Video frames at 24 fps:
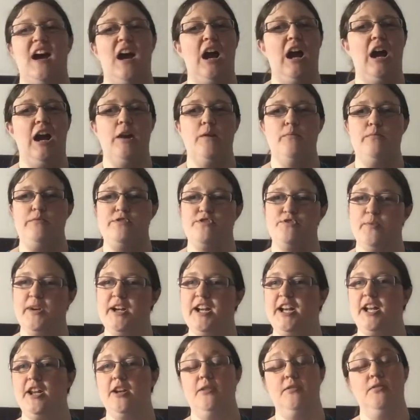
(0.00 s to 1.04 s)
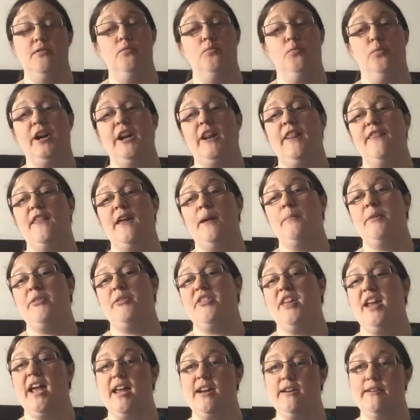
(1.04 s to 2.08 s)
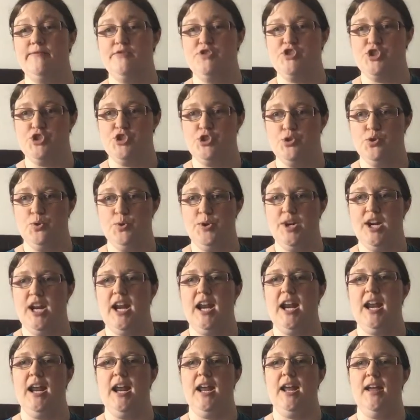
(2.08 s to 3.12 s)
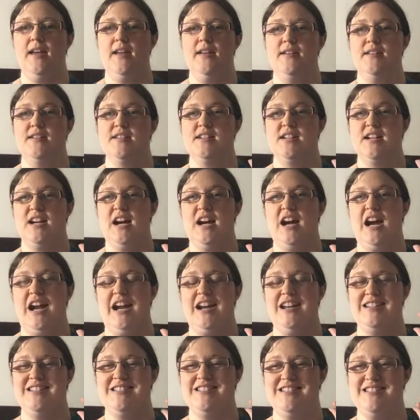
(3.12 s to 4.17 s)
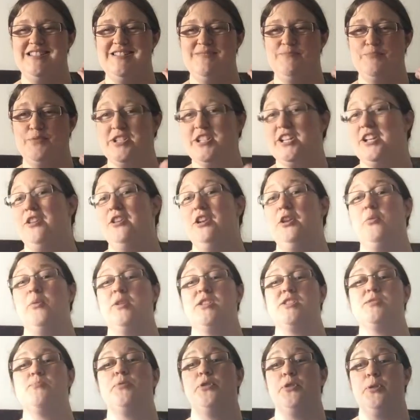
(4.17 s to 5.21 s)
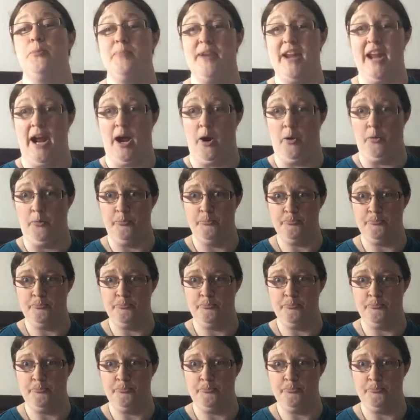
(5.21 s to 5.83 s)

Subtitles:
I was reading them at the end of June, and I didn't particularly want to put them down